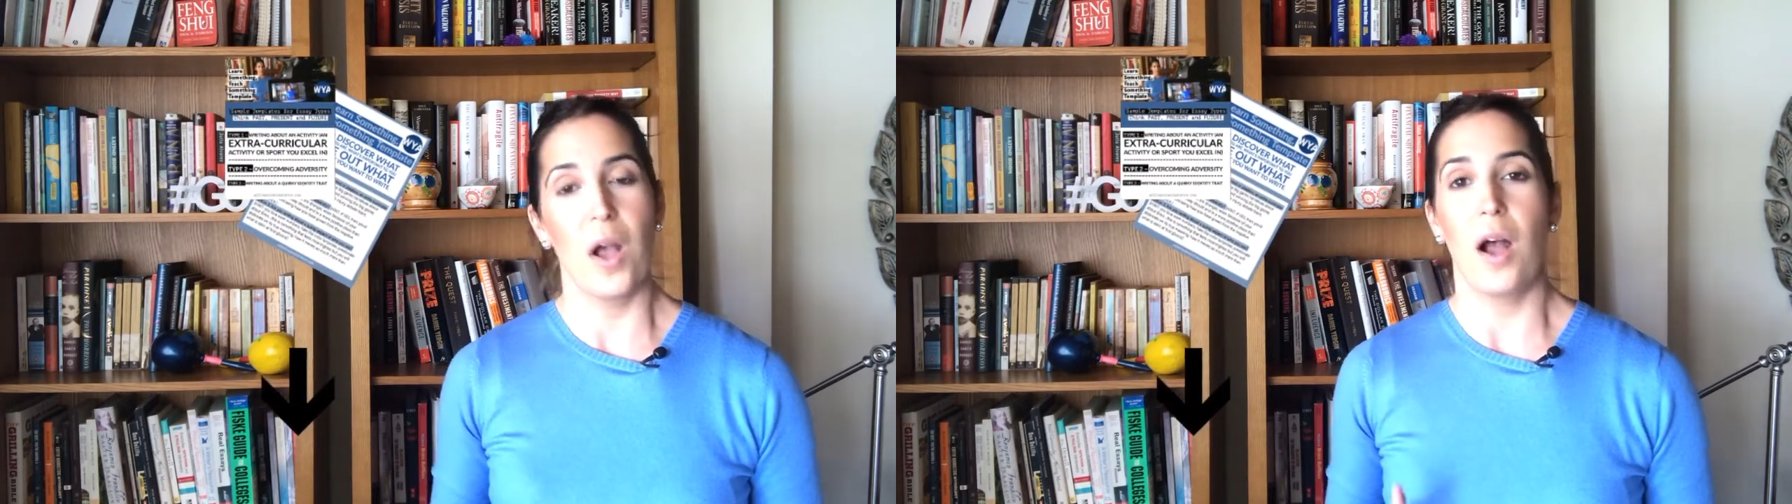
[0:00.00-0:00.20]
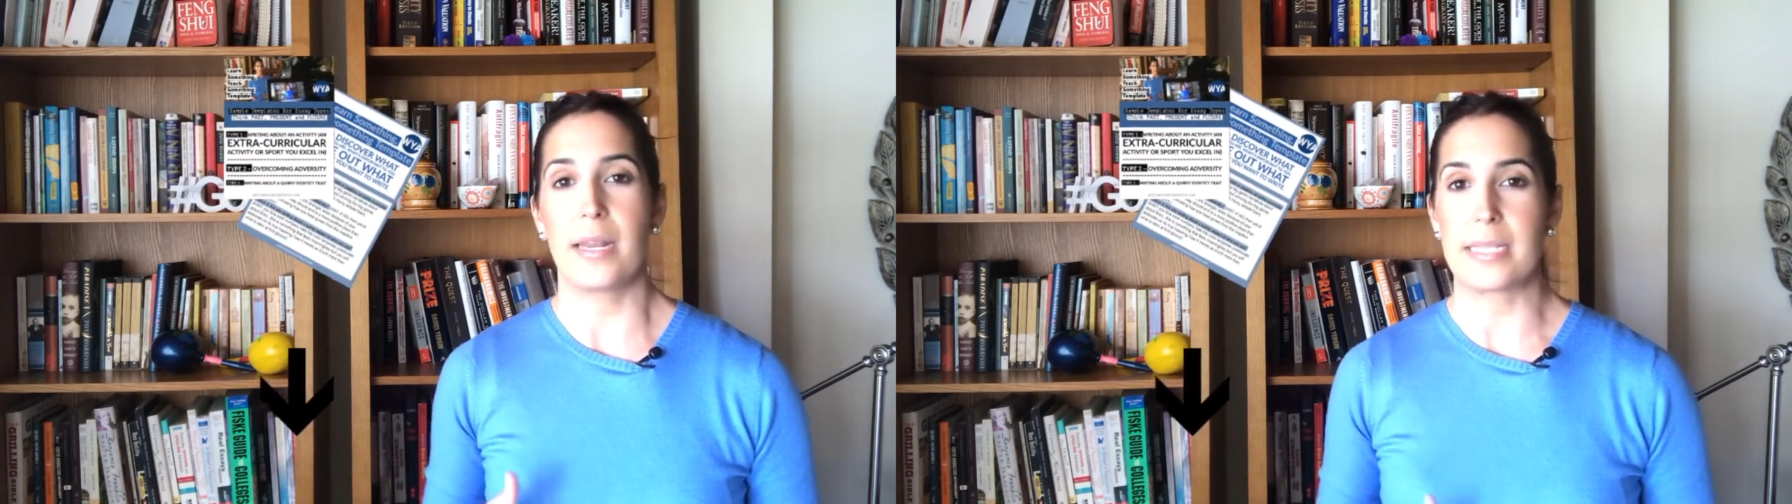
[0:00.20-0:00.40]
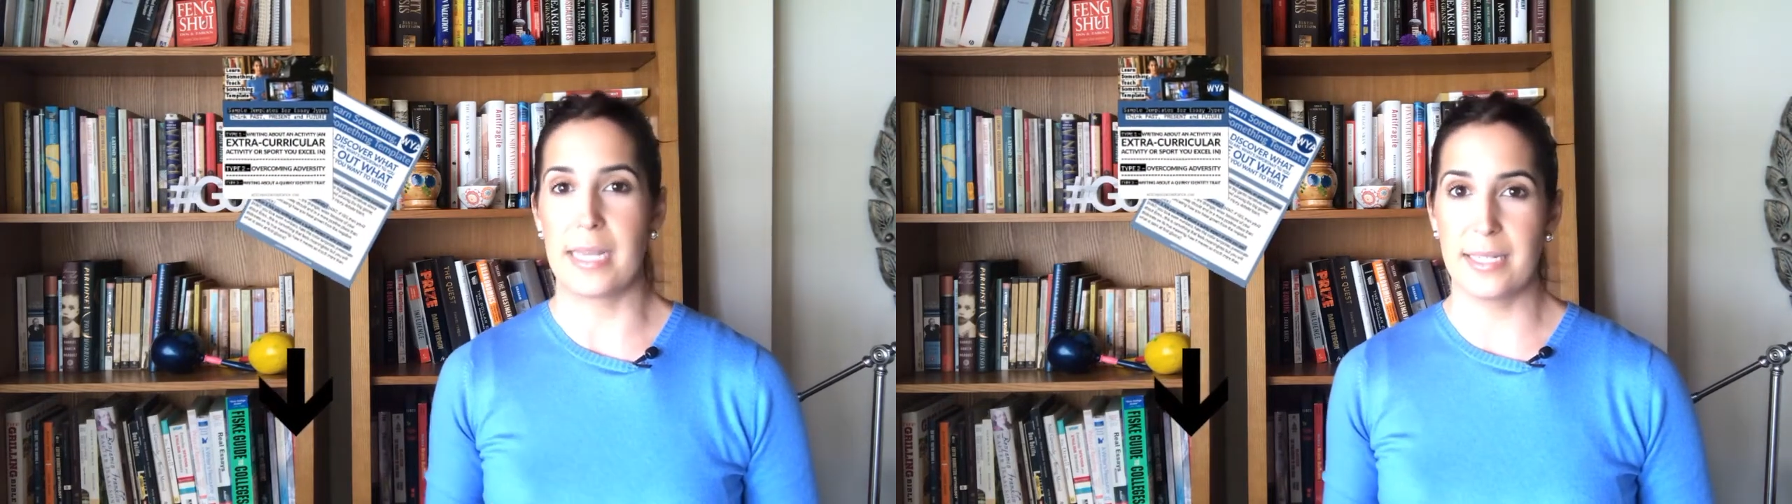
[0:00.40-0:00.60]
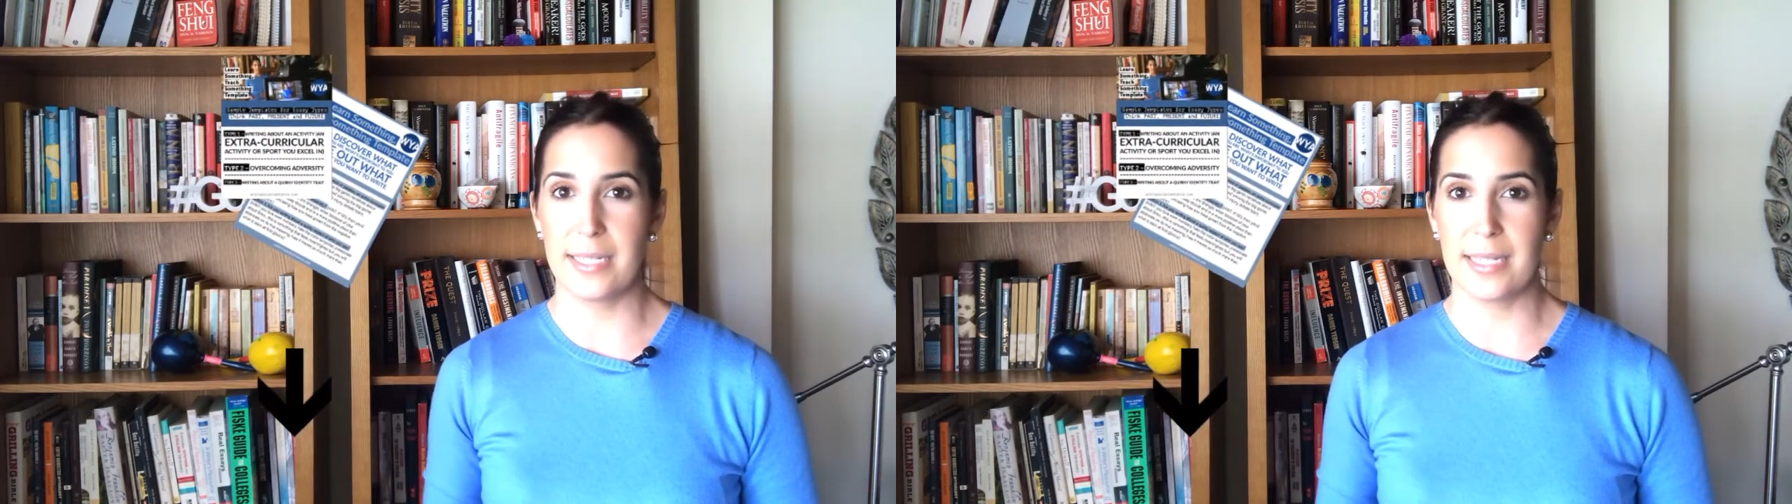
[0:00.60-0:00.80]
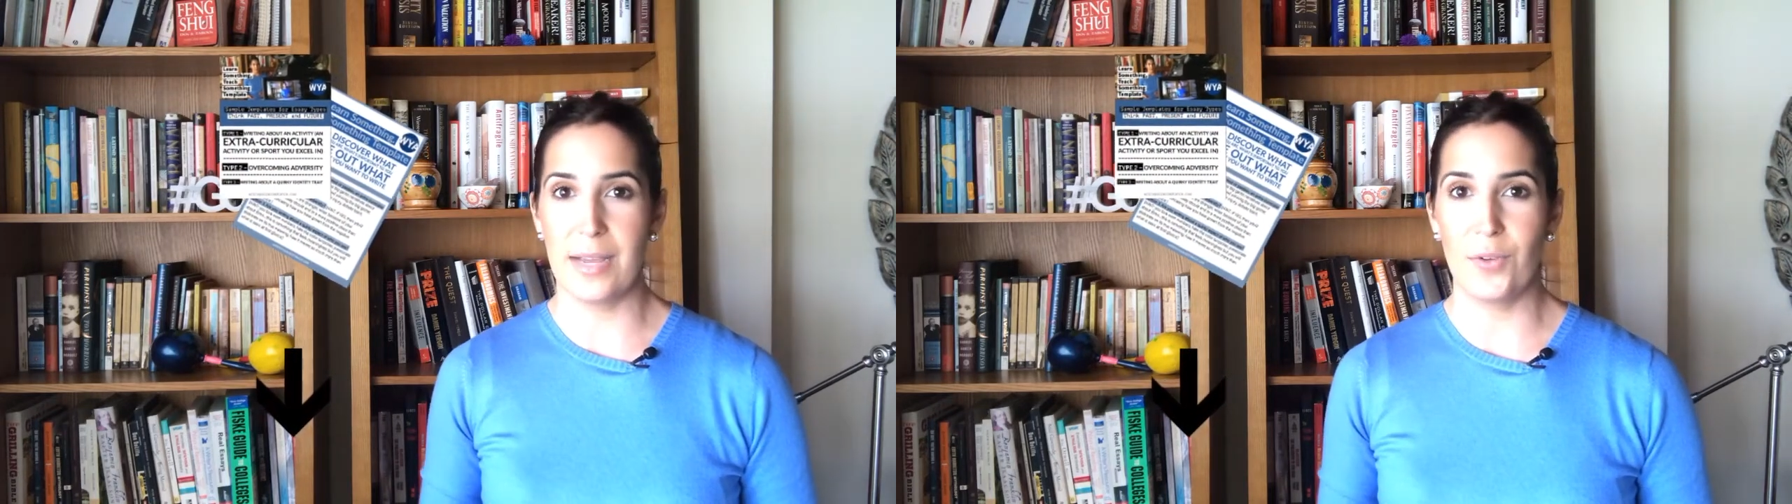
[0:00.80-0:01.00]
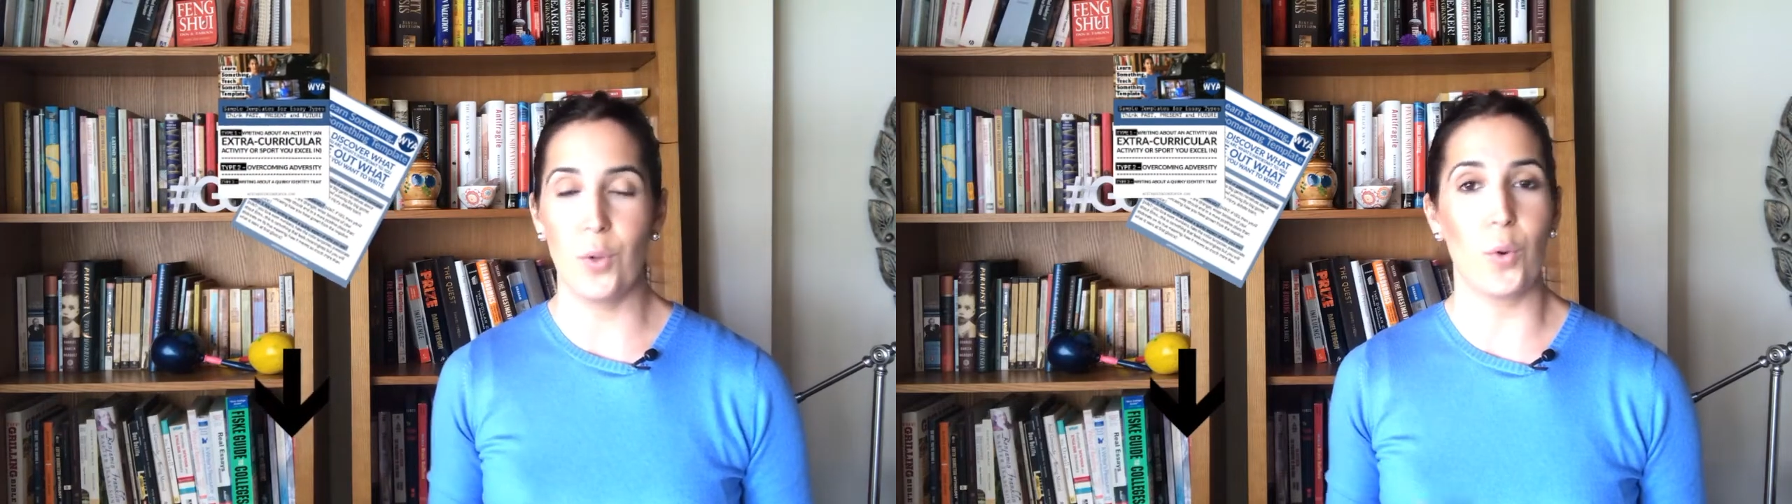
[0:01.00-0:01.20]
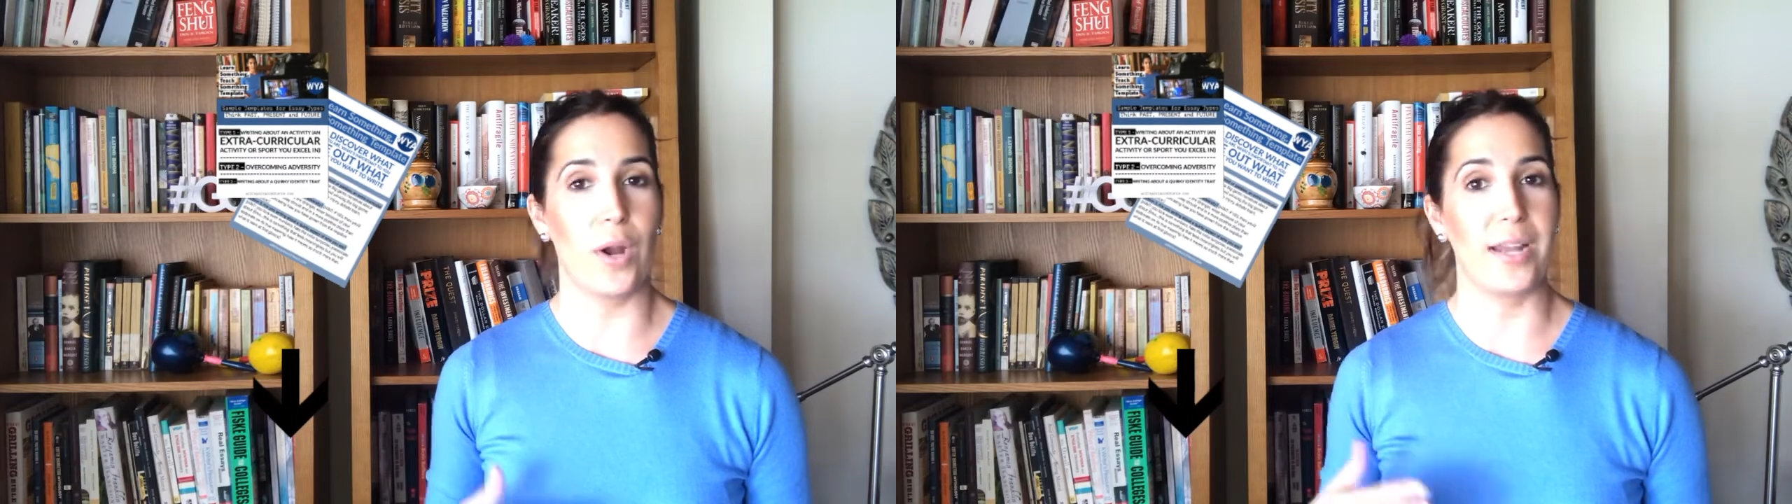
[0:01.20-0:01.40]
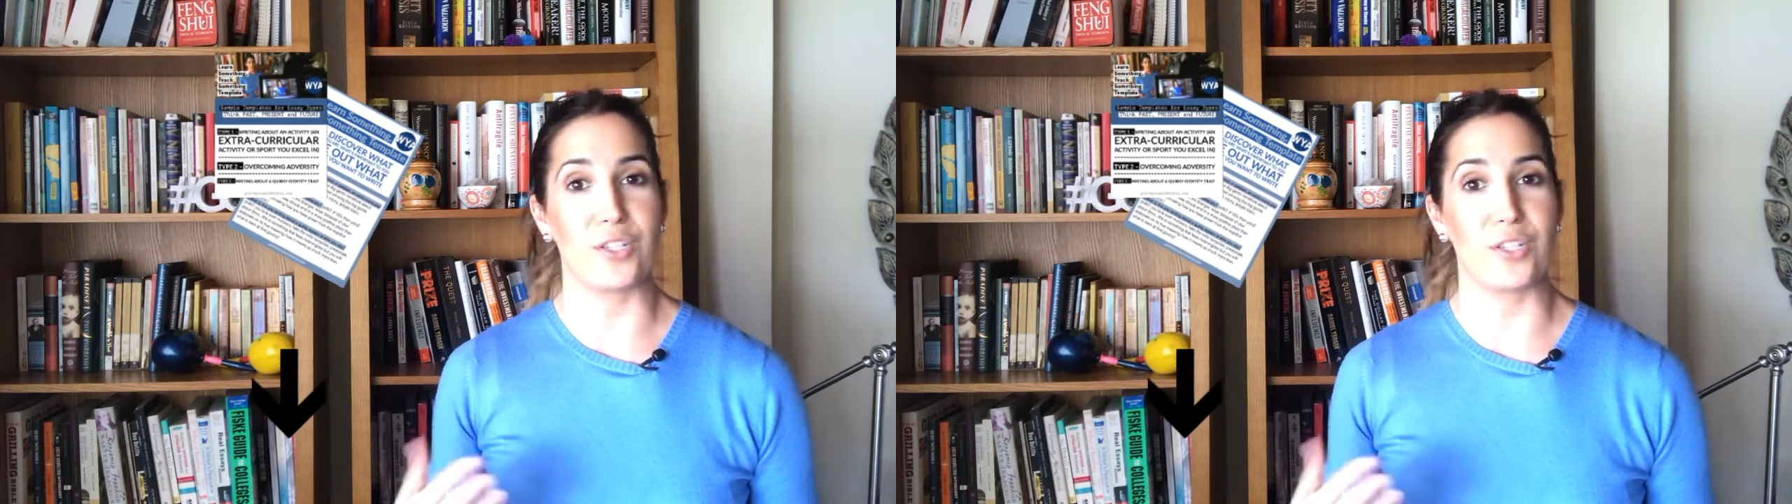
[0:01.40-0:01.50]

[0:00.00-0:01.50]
on a sentence level or how